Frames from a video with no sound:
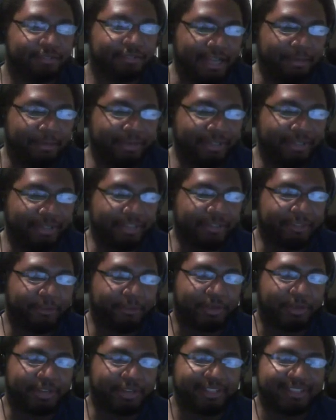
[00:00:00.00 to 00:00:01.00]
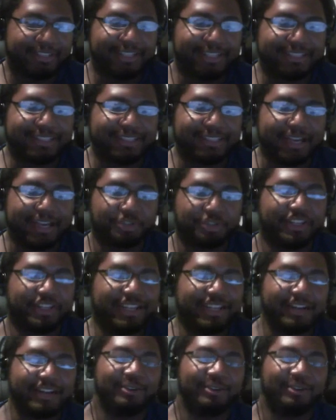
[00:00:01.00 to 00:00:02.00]
I mean, the other part is that's how she
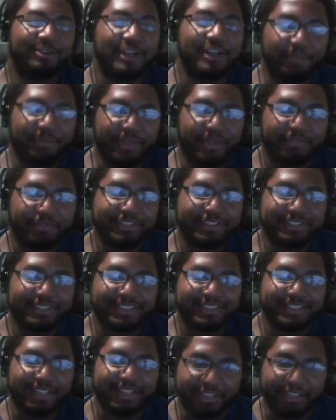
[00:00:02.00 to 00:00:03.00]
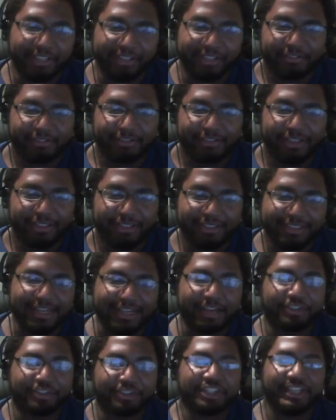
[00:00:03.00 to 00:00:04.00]
got her army of Unsullied. That's
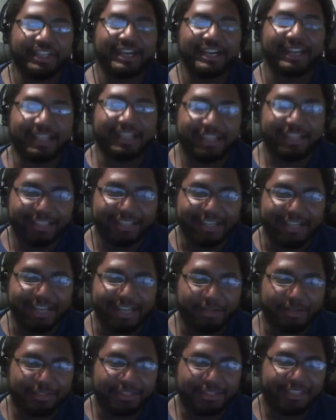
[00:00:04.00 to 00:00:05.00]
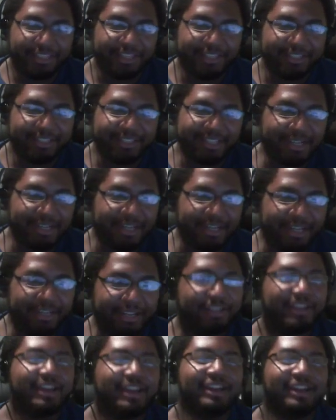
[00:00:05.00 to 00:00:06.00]
how she got out of the House of the
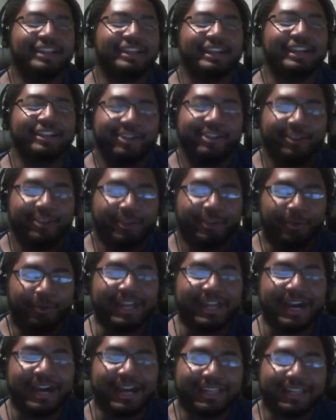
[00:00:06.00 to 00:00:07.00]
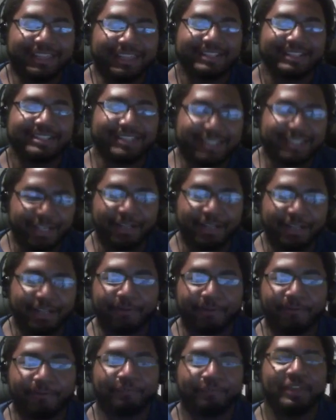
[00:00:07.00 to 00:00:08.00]
Undying. Like, you got this
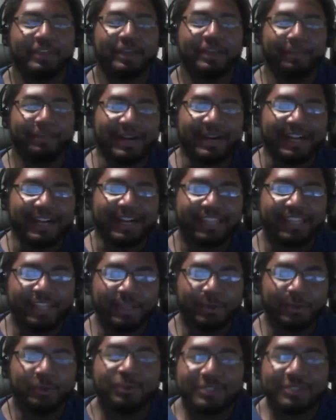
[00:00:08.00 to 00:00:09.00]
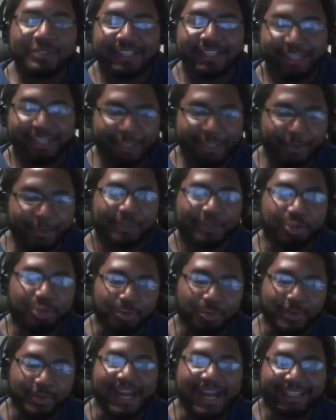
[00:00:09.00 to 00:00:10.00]
stuff by using your
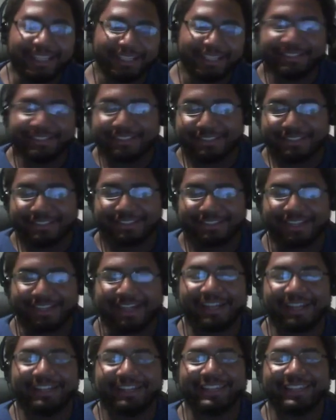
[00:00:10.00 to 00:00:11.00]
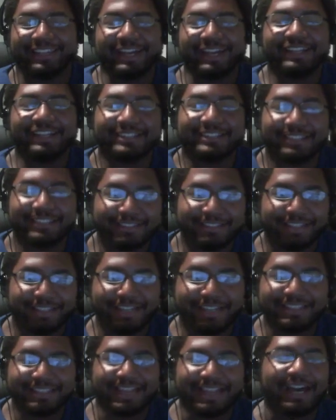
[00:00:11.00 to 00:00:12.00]
dragons. Like,
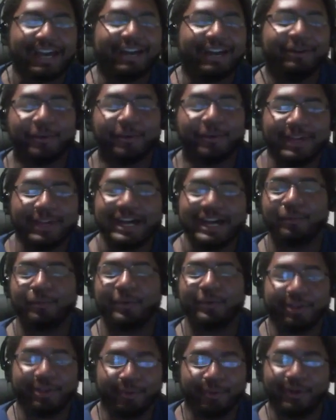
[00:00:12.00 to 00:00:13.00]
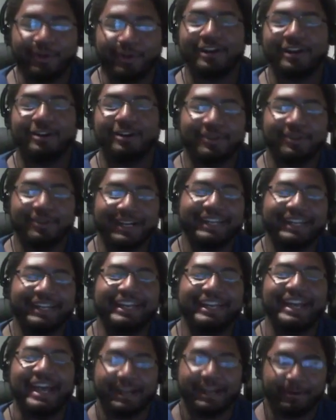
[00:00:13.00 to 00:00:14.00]
that's how you got where you are right
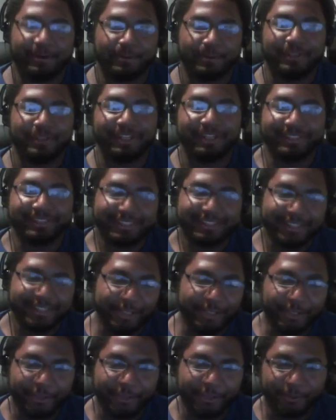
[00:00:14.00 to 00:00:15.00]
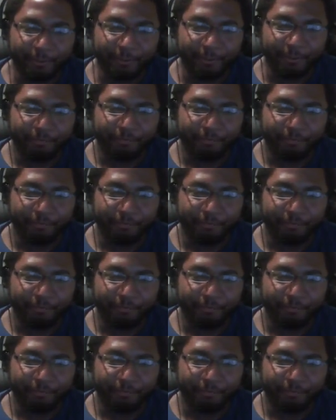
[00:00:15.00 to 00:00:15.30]
now. And so